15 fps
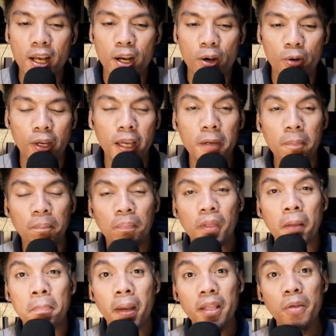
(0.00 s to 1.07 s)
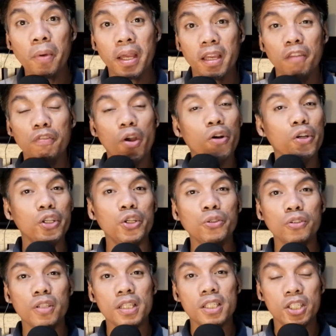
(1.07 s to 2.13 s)
Okay? By the way, if you're new
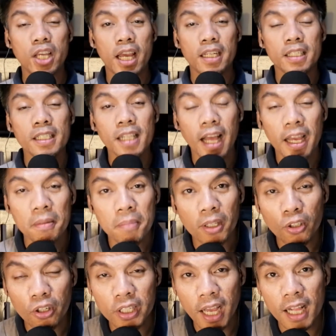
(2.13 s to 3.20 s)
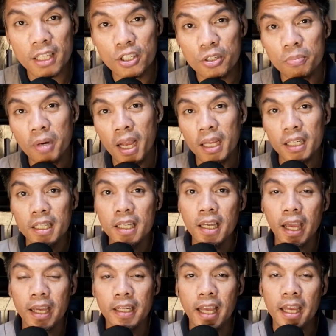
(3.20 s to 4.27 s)
to this channel, I'm Attorney Al-Jumrani,
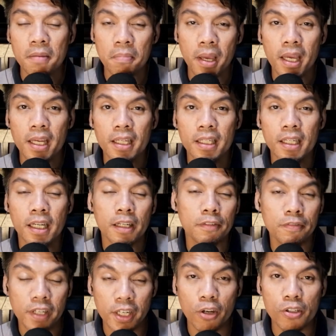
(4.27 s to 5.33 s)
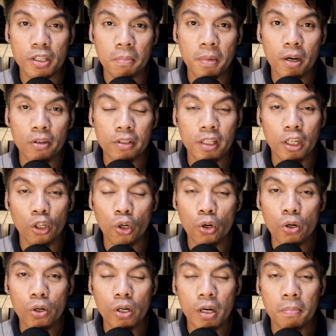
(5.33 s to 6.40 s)
and I make uh, videos about the
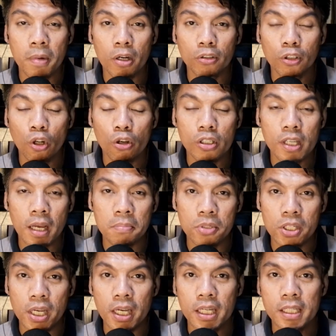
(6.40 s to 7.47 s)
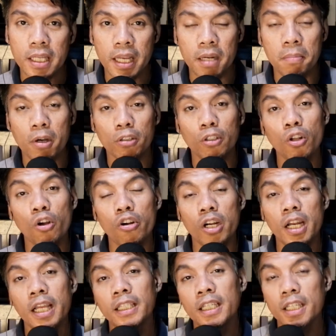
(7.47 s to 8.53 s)
law, about law subjects, and about
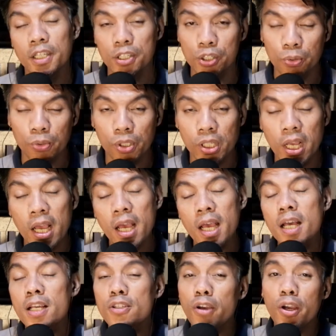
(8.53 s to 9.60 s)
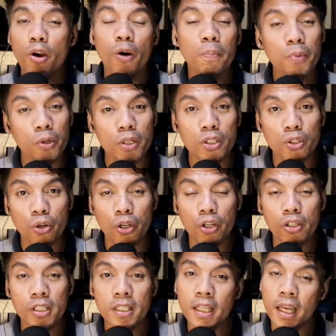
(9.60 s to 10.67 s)
law-related issues. So I hope you enjoy
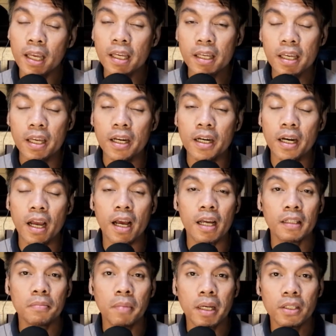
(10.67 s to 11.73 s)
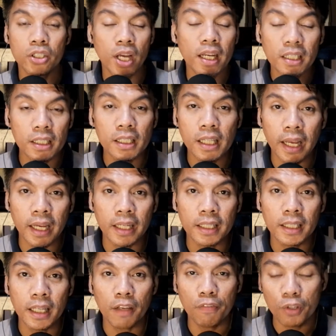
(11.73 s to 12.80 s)
your stay here at my channel,
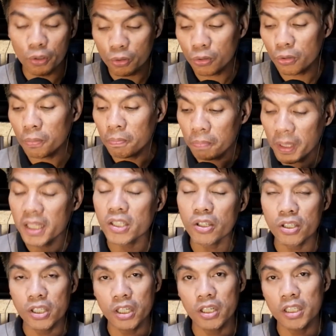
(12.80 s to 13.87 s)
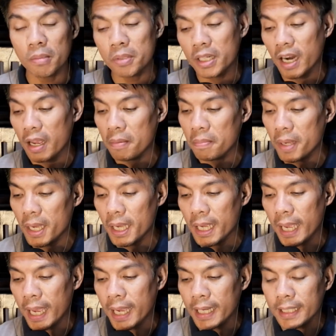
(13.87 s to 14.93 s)
and if you do, please consider subscribing
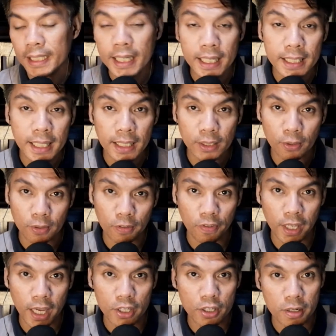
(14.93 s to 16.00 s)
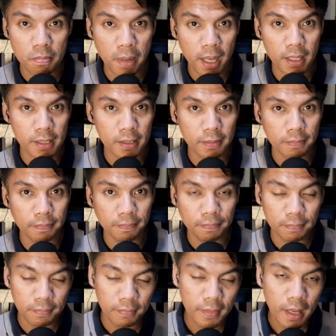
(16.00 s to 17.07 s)
and click that notification bell
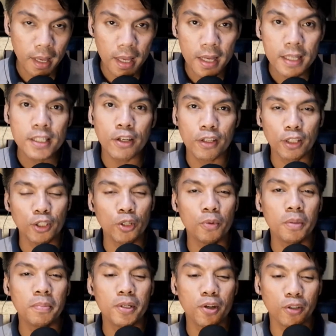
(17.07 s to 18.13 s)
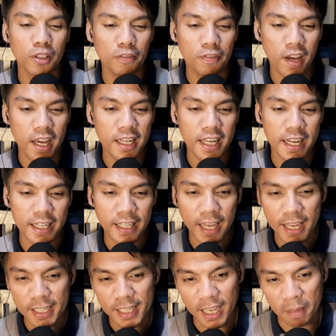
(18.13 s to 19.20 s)
so that you will be notified in
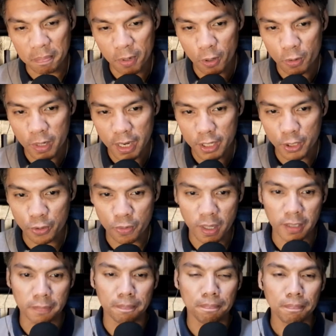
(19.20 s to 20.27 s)
case I upload a new one.